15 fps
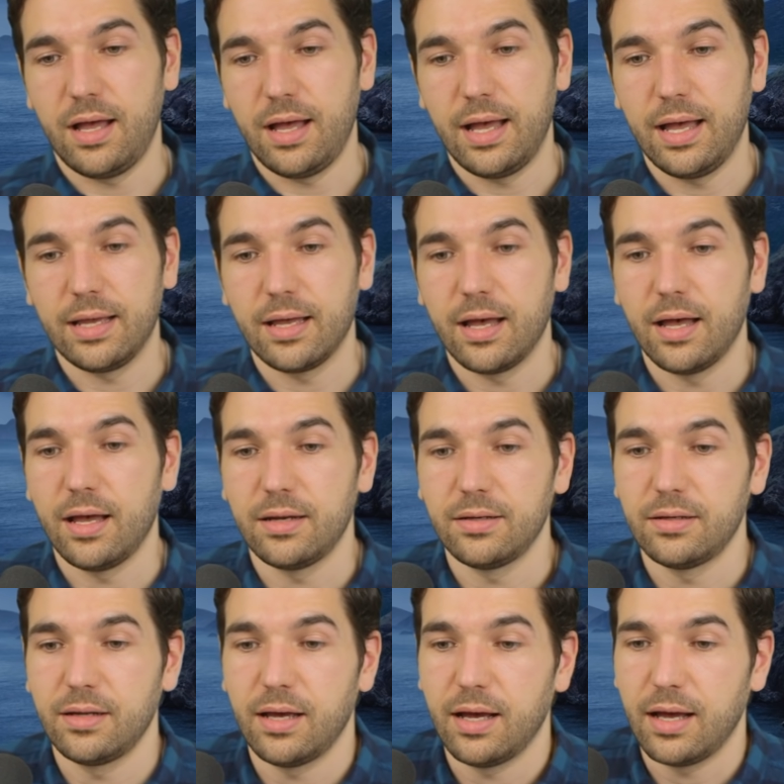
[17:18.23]
I got
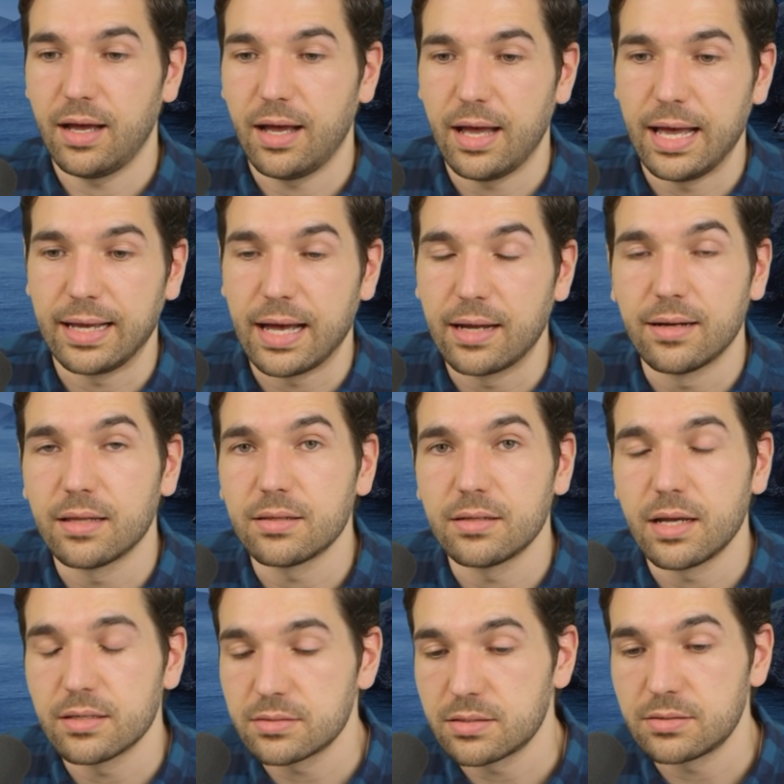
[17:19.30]

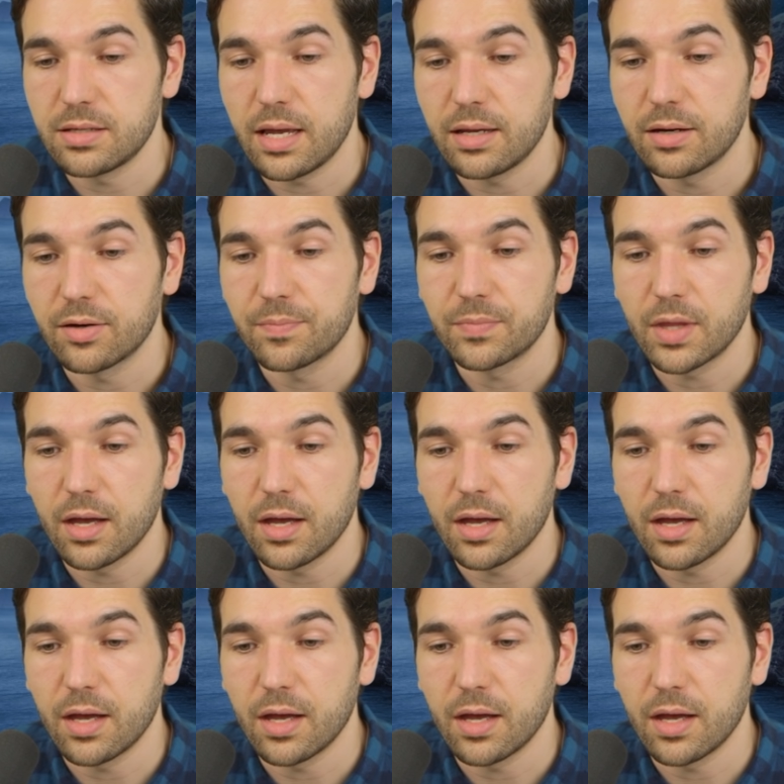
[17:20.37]
nothing else to say here.